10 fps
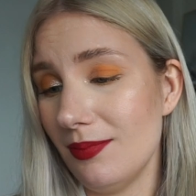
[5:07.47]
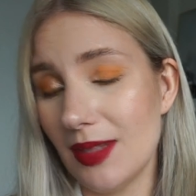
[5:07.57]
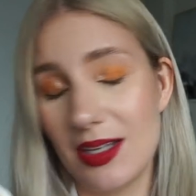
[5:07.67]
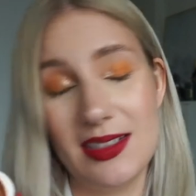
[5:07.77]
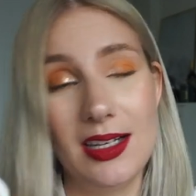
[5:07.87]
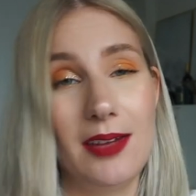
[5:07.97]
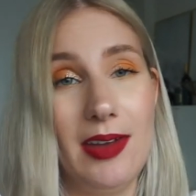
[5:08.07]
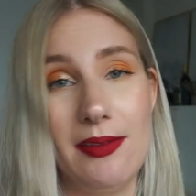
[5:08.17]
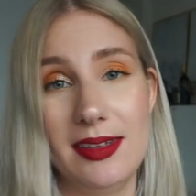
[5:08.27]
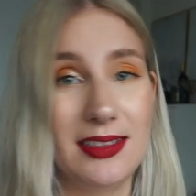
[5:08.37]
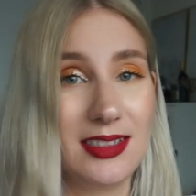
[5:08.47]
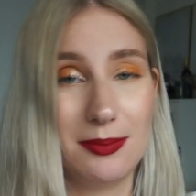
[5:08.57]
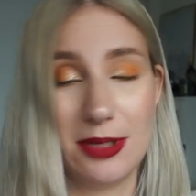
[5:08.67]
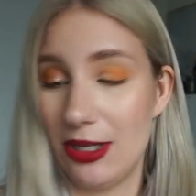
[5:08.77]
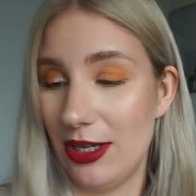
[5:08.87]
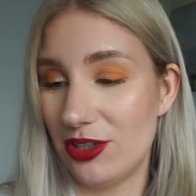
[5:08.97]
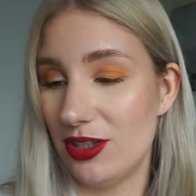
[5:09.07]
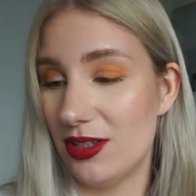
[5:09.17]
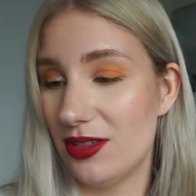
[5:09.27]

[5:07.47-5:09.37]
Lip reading: because I love having this in my collection.